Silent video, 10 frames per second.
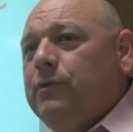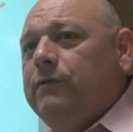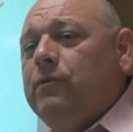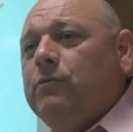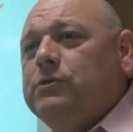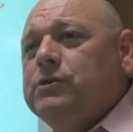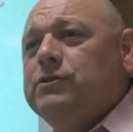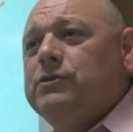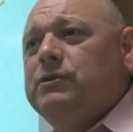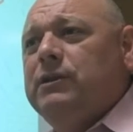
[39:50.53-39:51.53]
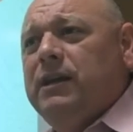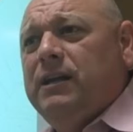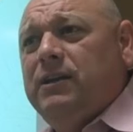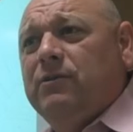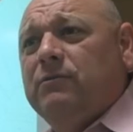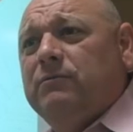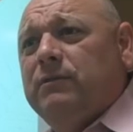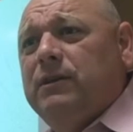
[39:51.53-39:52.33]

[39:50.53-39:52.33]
So if you will just, in your,